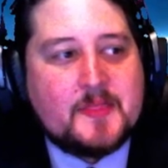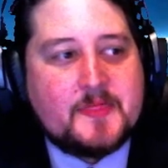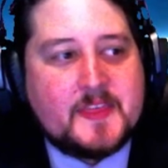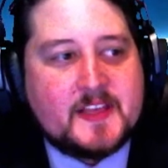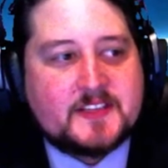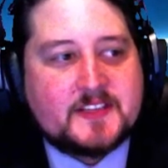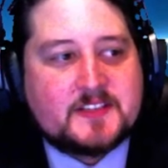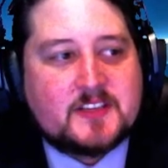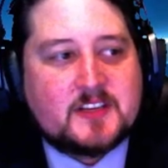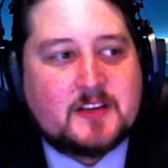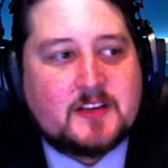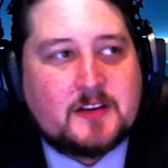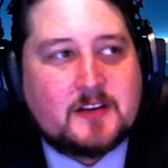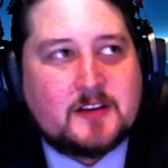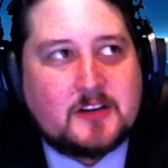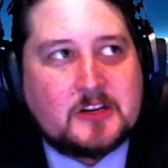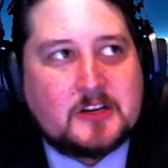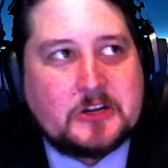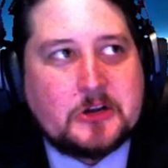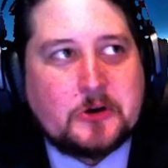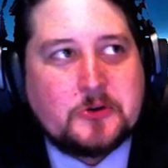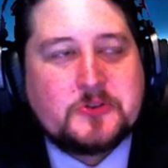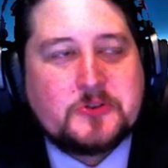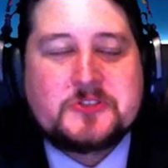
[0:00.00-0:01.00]
this
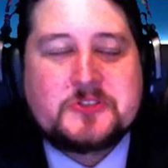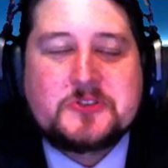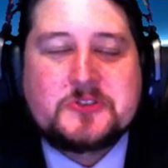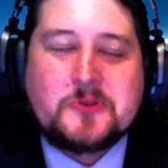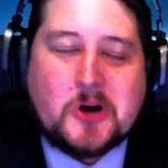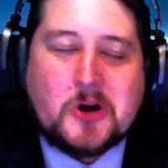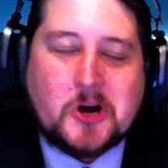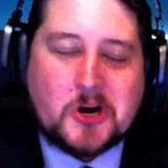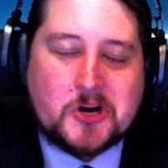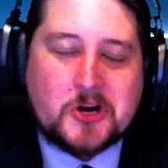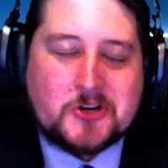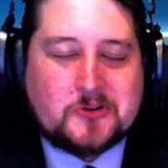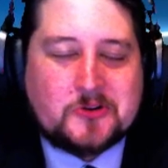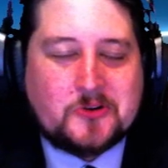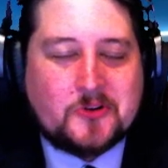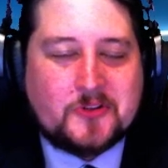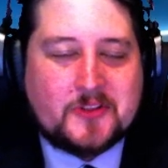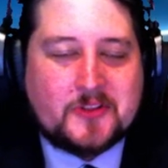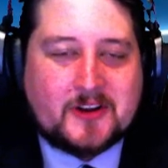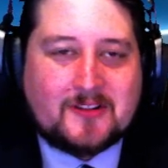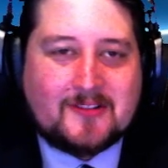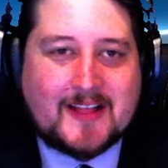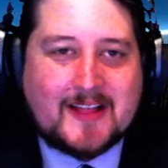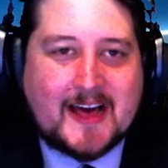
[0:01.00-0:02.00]
Gosu article
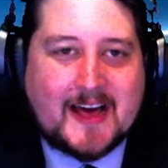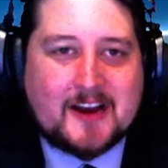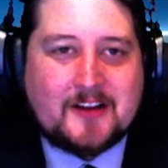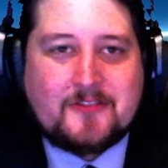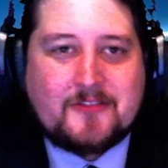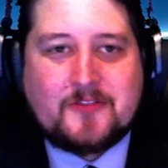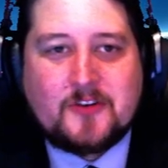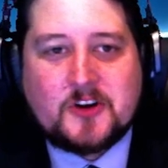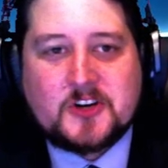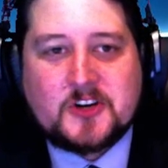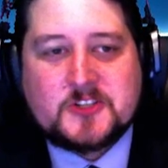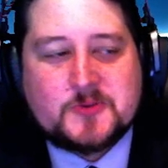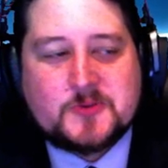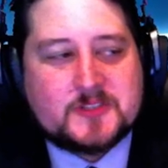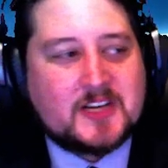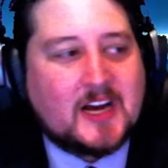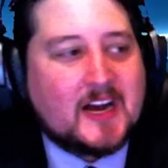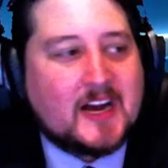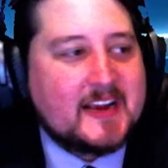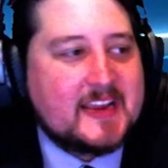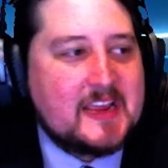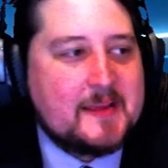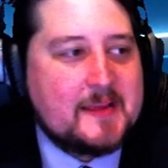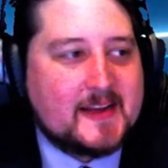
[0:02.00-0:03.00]
that a lot of folks were
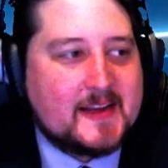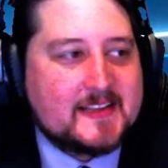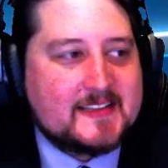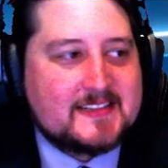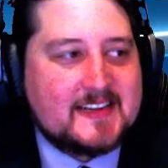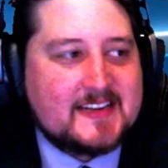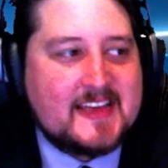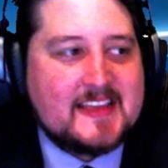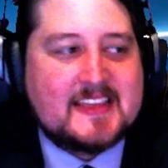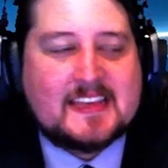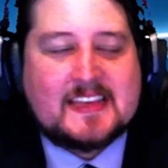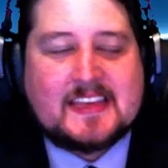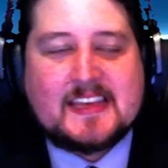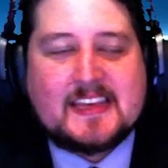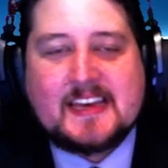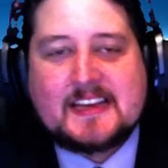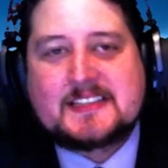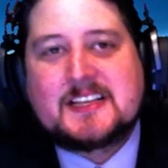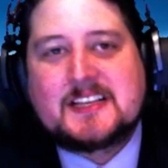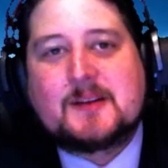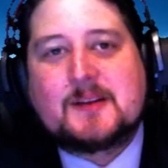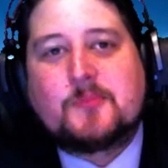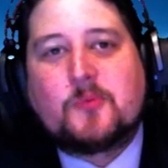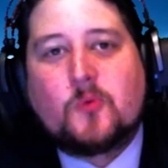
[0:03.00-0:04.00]
talking about today that
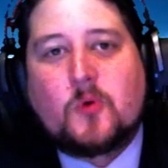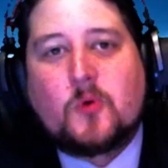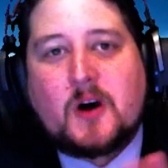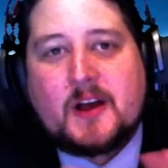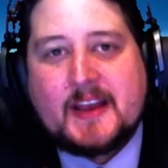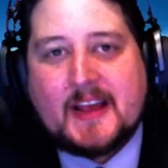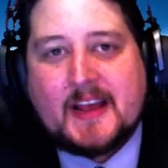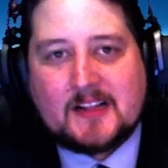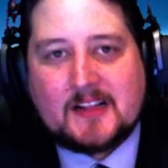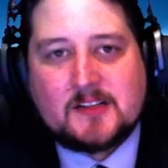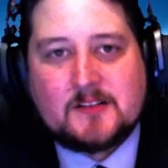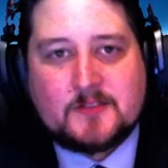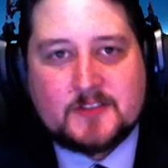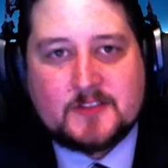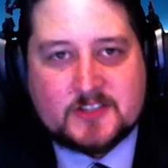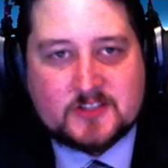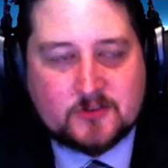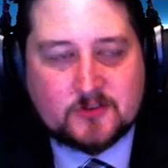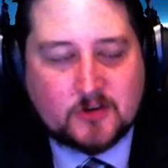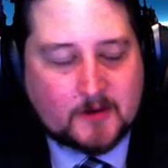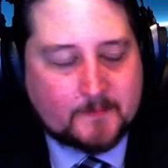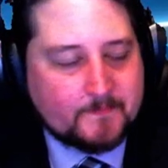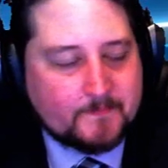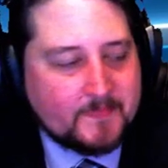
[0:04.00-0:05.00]
kicked up one hell of a
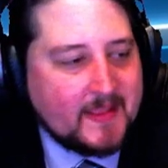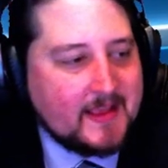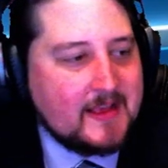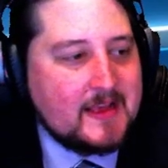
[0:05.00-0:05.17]
storm.